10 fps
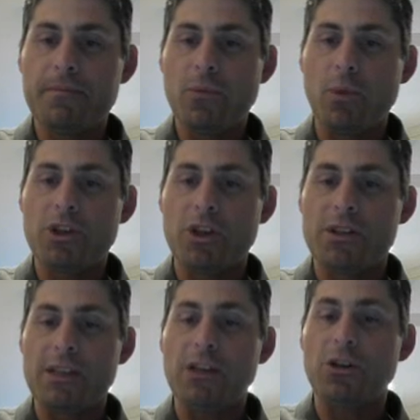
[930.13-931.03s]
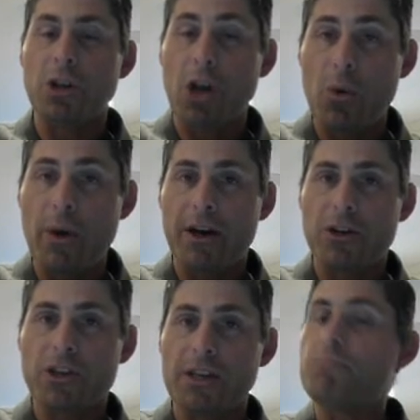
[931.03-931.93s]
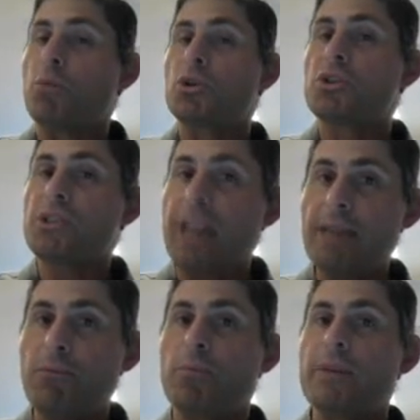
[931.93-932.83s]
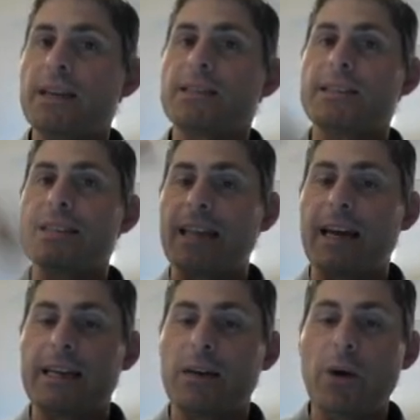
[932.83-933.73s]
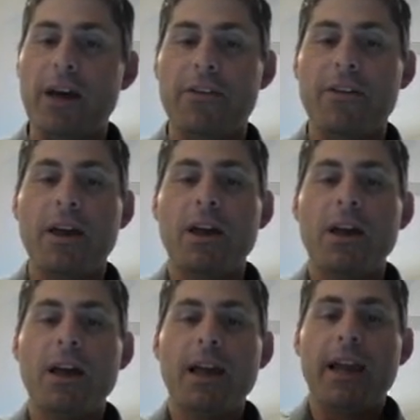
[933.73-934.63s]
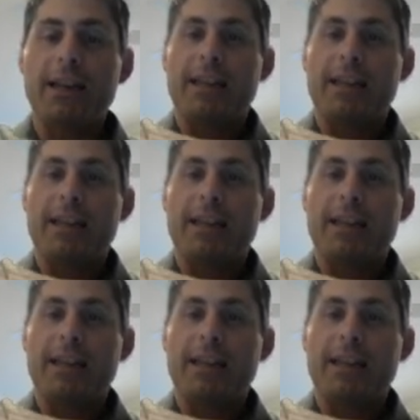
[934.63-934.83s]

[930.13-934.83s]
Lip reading: which is the low energy, more stable because it's aligning with, and